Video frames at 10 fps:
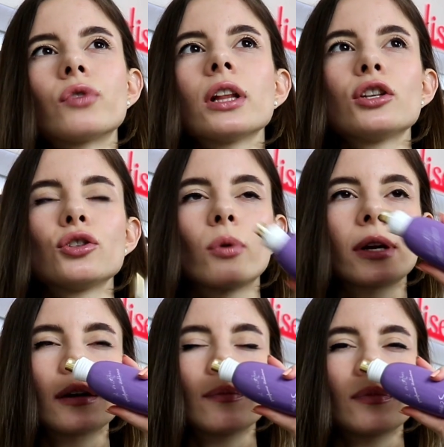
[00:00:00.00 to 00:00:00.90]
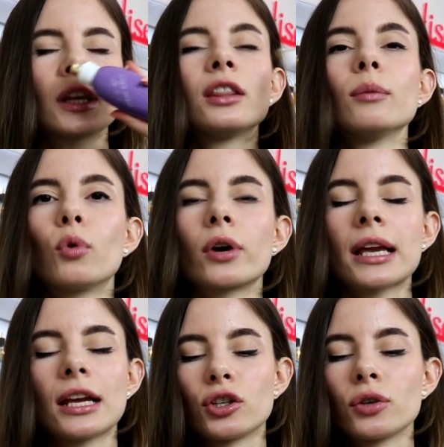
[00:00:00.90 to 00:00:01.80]
really enjoyed it in the morning
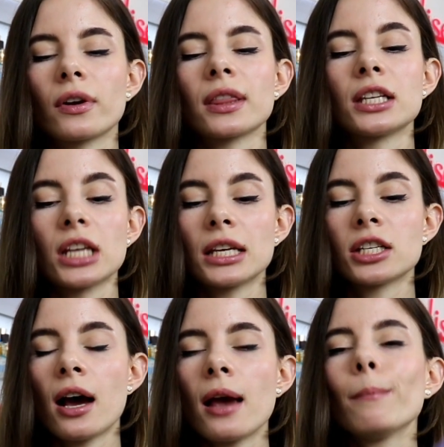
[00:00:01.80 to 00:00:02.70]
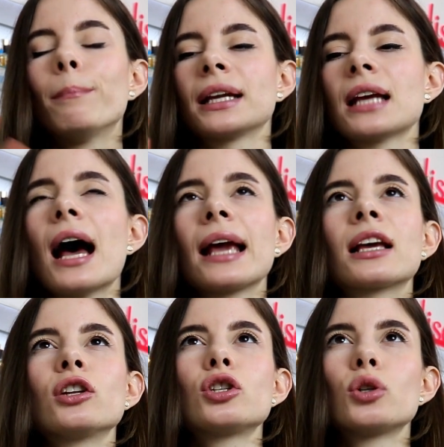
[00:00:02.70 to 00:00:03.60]
and during the daytime, but I
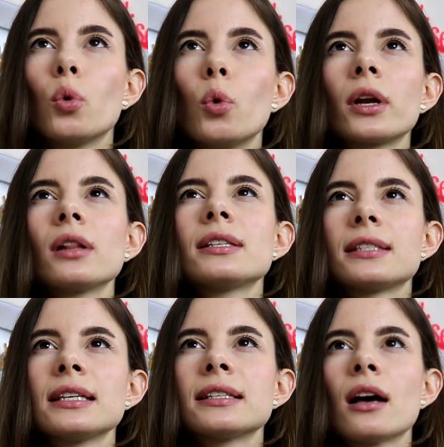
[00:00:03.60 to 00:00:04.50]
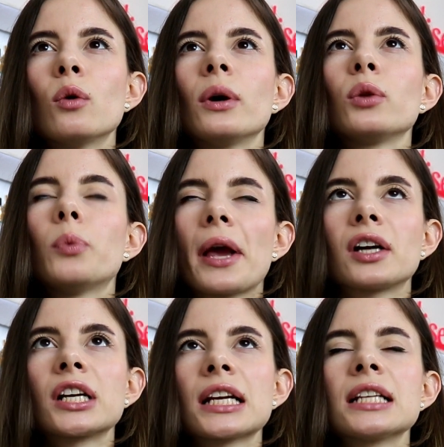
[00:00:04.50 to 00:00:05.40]
can totally see someone
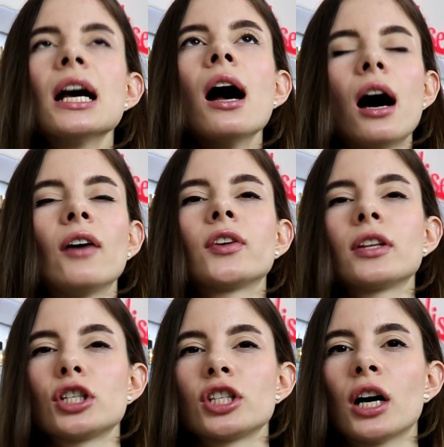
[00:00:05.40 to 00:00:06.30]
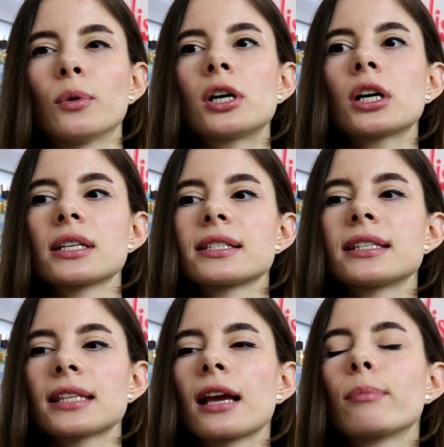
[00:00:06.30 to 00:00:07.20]
wearing it after the shower because
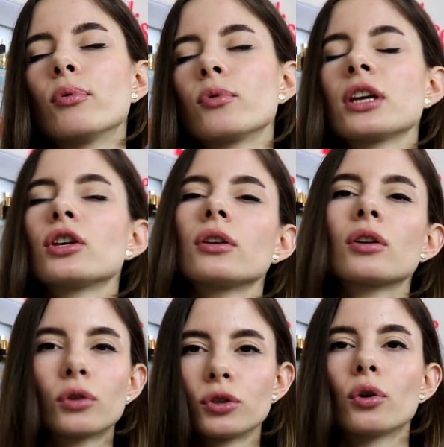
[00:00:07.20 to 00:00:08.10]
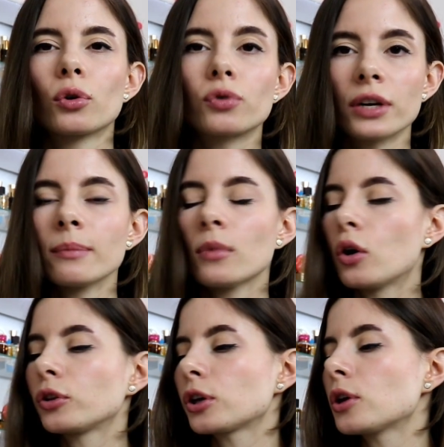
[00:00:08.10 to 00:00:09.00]
it's like putting your cream
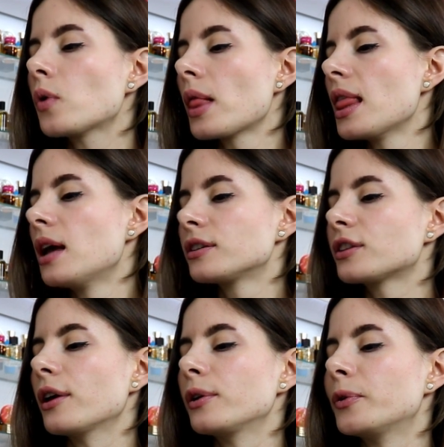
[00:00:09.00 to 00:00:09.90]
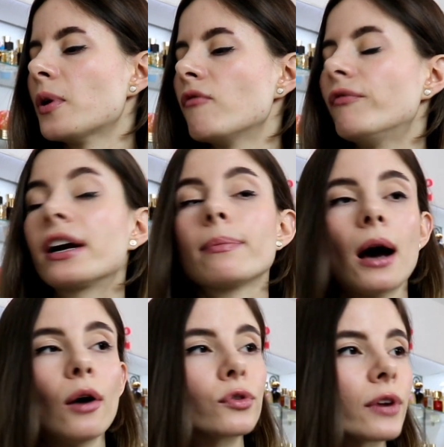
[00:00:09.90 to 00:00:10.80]
on you. So very
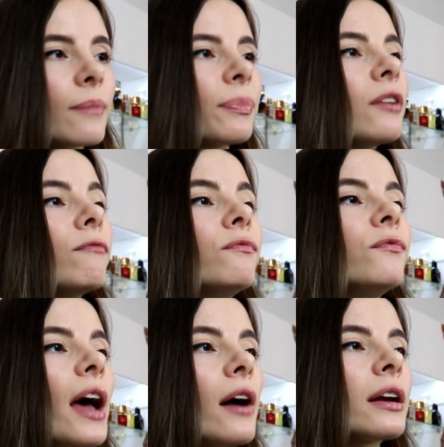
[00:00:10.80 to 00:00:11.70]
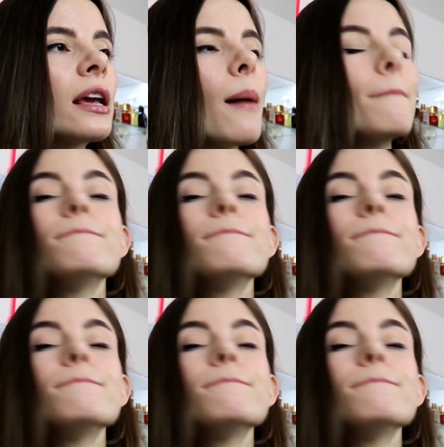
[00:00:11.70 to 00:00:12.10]
powdery, very